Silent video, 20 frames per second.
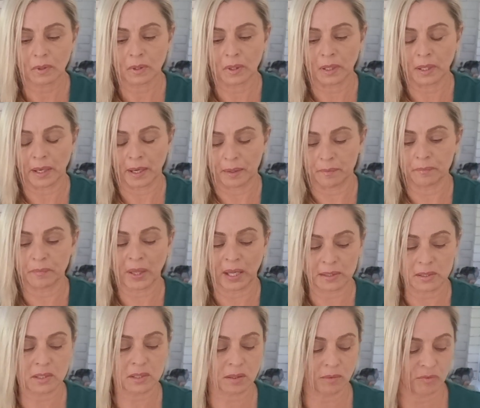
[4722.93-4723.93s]
Yeah,
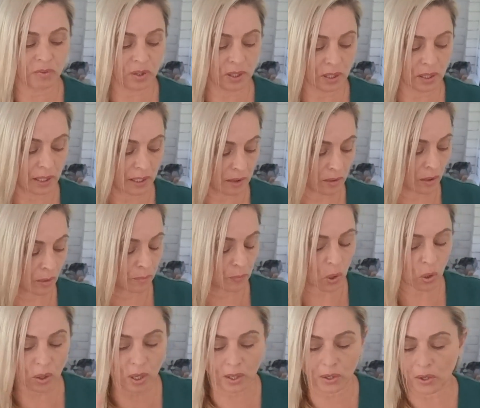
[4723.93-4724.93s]
that's the feeling. I'm
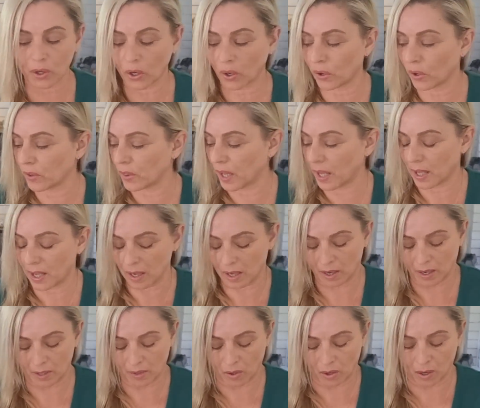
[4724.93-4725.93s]
not going to go
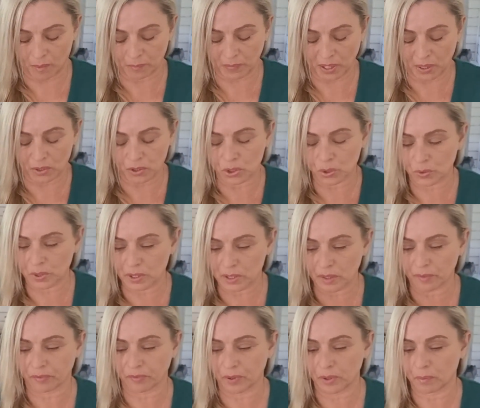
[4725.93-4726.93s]
there, and I'm going to do a
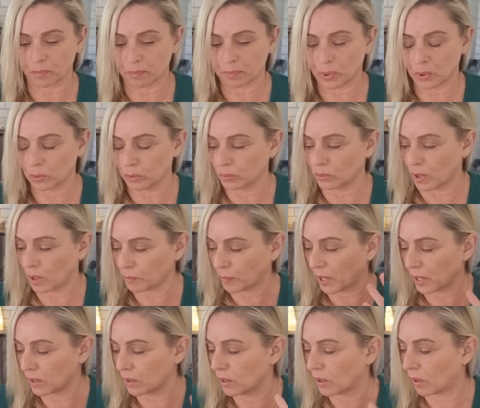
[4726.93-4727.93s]
different pull. I'm
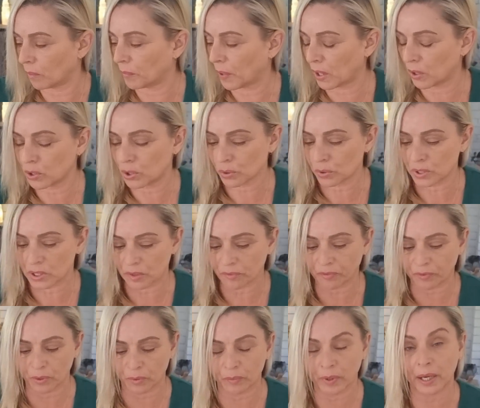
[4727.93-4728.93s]
going to do a
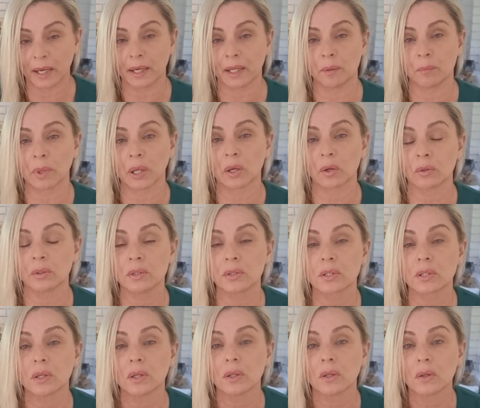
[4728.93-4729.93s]
different reading
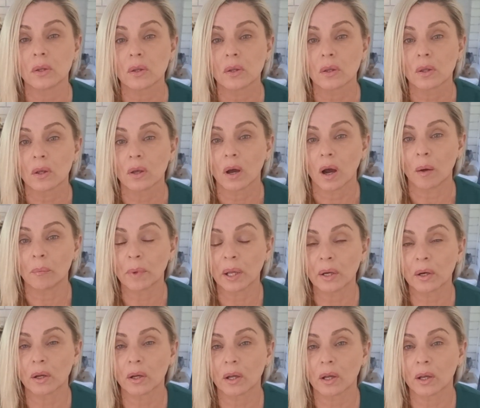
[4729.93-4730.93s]
because I'm
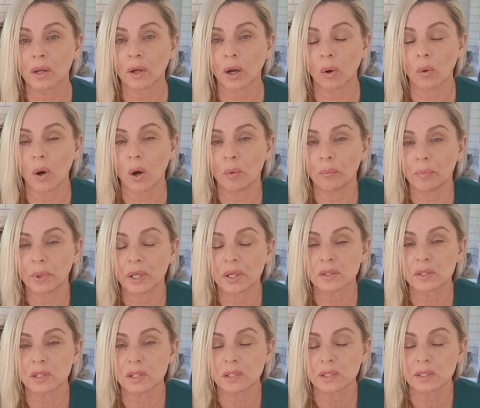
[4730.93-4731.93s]
going to go on
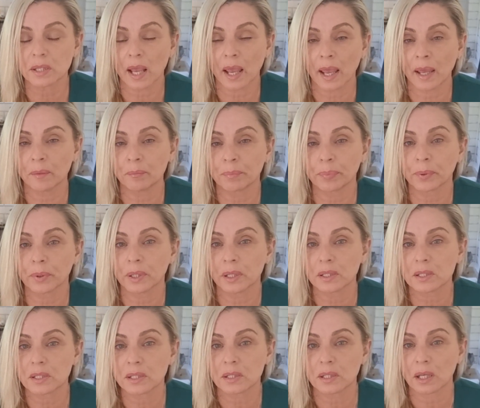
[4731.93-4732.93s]
because this
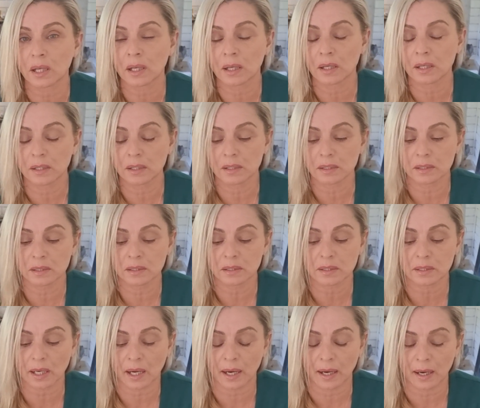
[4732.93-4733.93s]
Empress
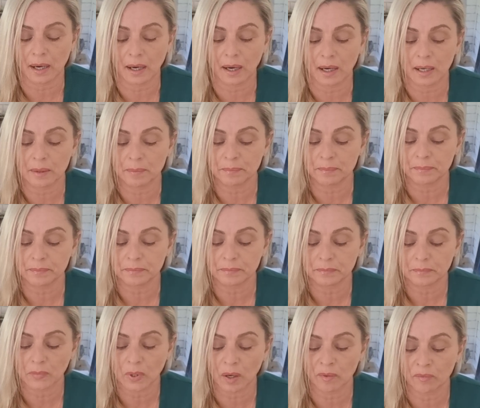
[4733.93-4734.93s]
is,
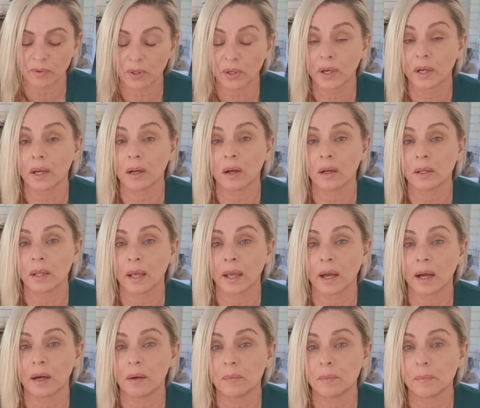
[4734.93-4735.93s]
I'm very,
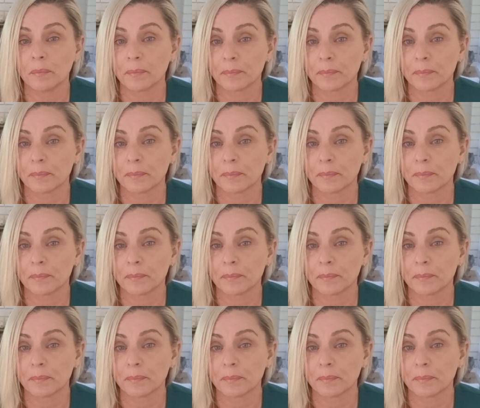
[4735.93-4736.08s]
yeah.